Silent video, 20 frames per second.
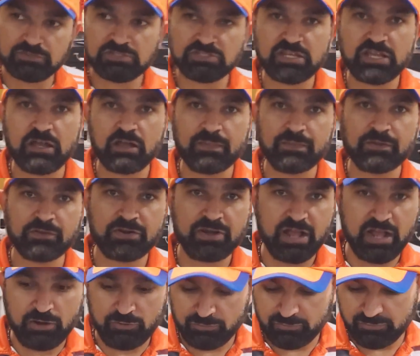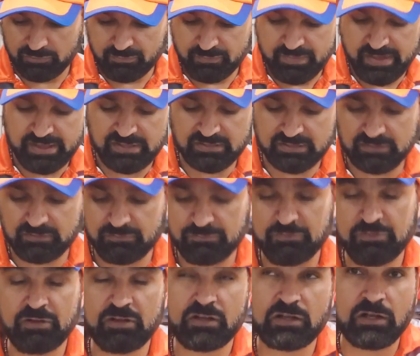stay on the ground, makes
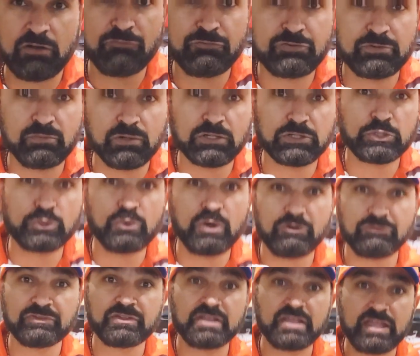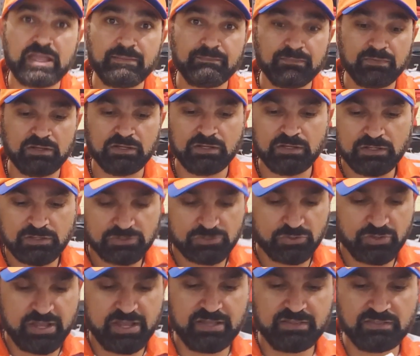comfortable throughout the game. So
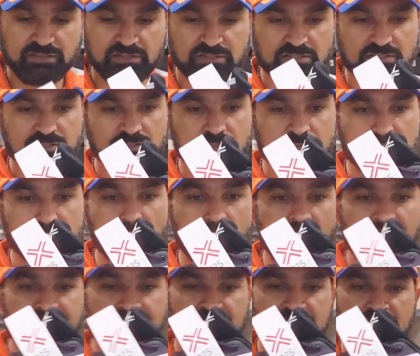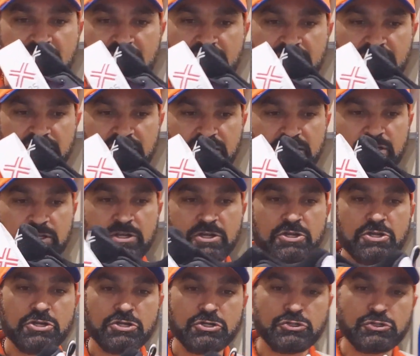again, this is the Bodyline
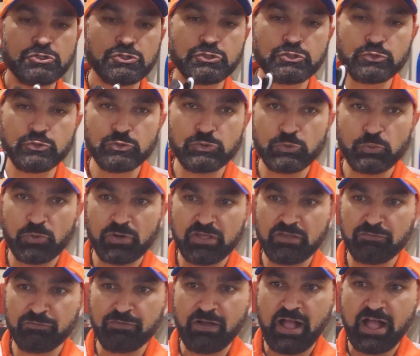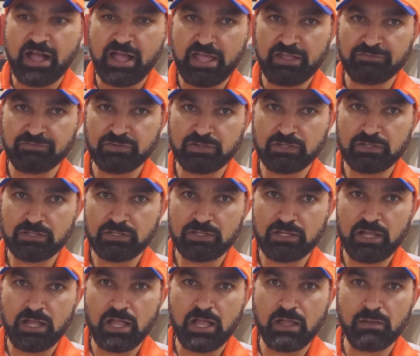225.
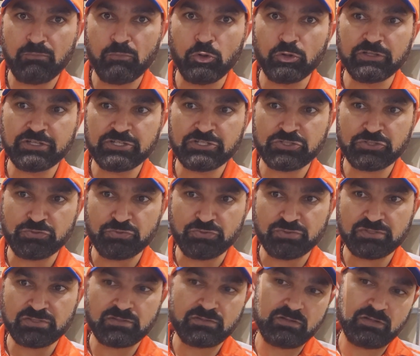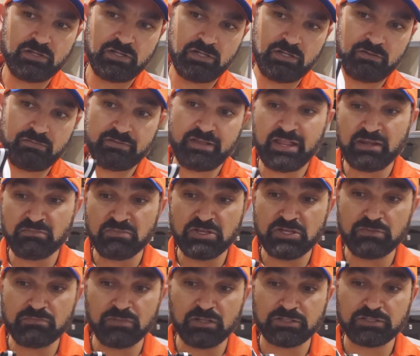Bowling shoes can
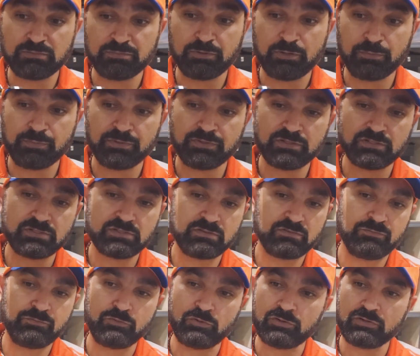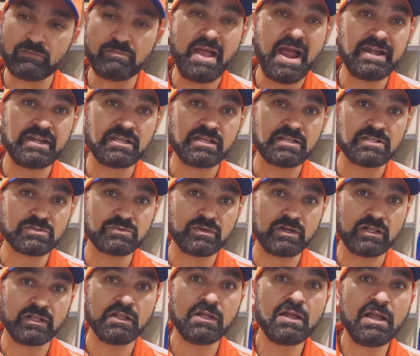be multi-purpose for the batting as
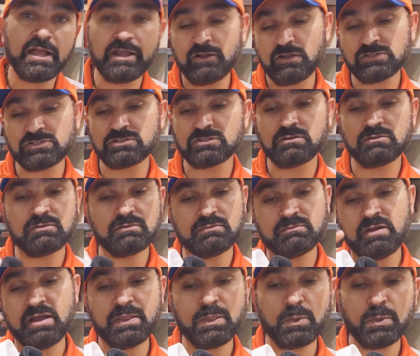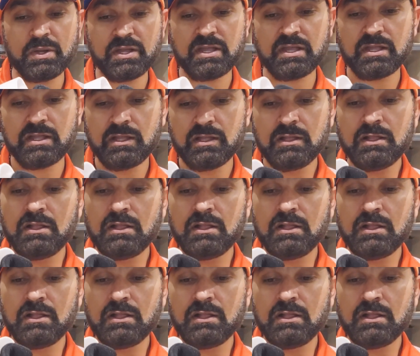well. And also, by the way,